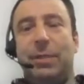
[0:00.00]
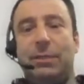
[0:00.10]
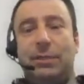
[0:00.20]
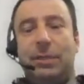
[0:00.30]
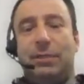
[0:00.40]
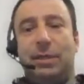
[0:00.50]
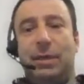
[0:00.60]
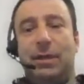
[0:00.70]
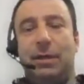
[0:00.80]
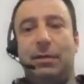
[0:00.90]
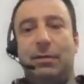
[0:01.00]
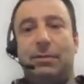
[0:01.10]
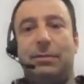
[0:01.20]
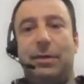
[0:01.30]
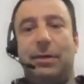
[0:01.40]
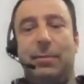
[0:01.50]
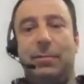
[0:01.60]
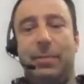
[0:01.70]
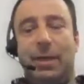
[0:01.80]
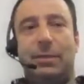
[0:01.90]
benches,
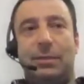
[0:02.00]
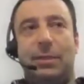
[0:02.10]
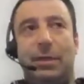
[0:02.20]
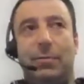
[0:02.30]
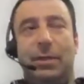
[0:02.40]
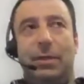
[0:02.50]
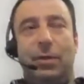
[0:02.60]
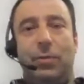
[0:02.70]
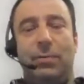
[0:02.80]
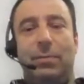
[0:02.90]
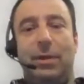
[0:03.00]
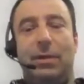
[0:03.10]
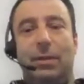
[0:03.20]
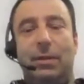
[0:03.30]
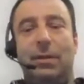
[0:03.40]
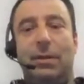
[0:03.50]
benches that with equipment